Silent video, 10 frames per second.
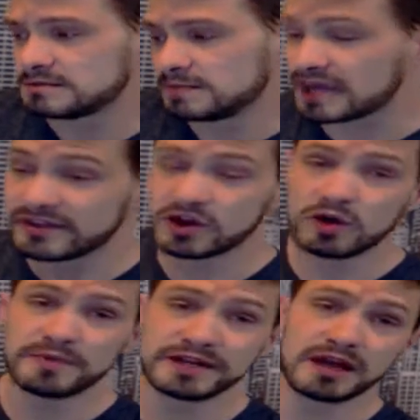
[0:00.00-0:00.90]
I then
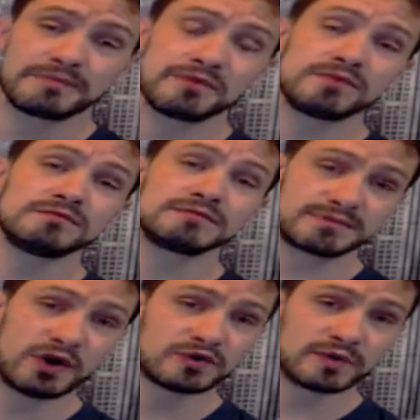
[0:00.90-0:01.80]
opened it up,
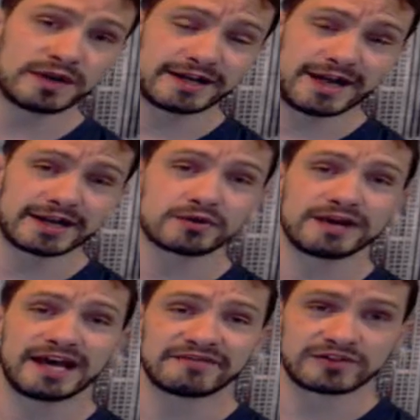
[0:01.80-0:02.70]
smoked one, and had a
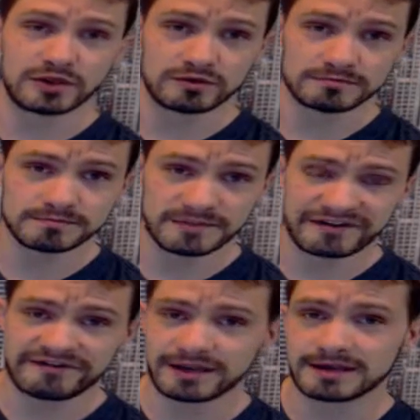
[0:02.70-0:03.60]
great afternoon.
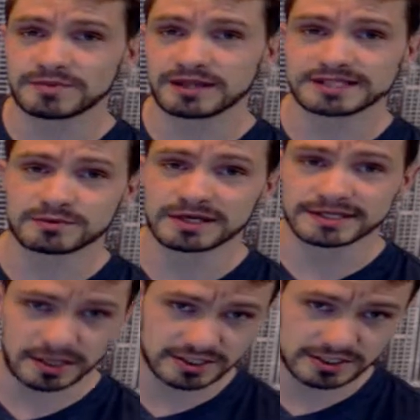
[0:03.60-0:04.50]
My fucking blunts were
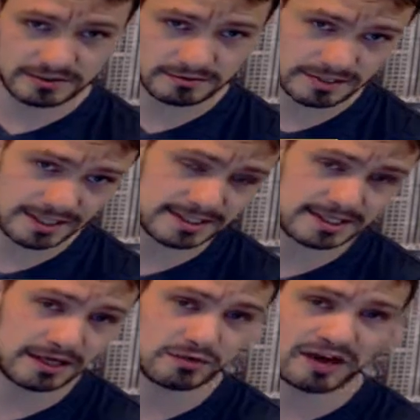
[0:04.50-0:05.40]
untouched.
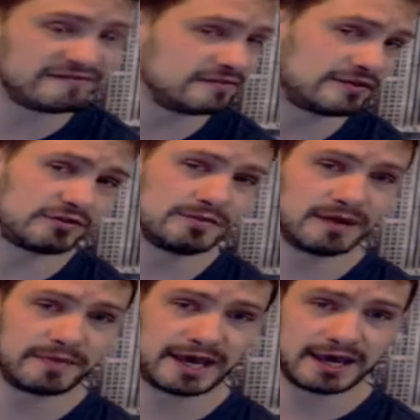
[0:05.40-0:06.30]
TSA rifled through
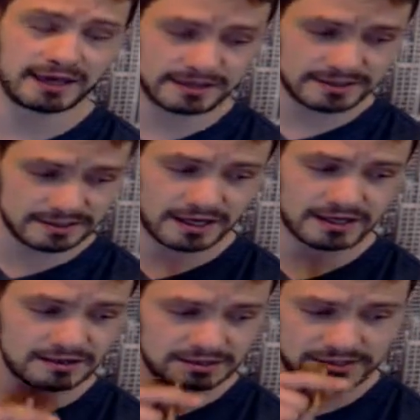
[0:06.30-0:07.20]
my bag and did
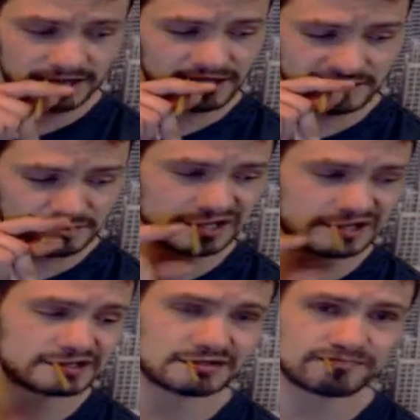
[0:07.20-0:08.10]
not take the
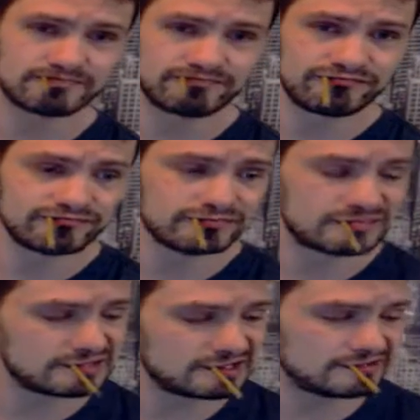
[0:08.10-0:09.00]
blunts.
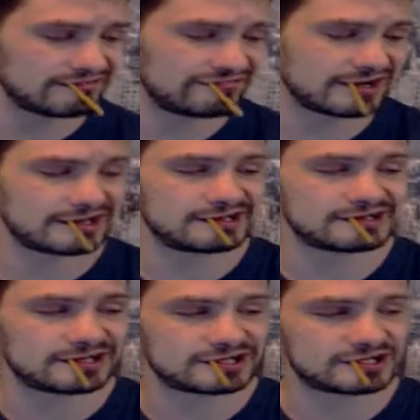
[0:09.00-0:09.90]
Didn't fucking
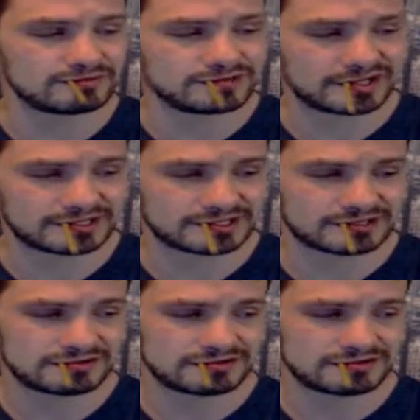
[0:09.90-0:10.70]
touch the blunts.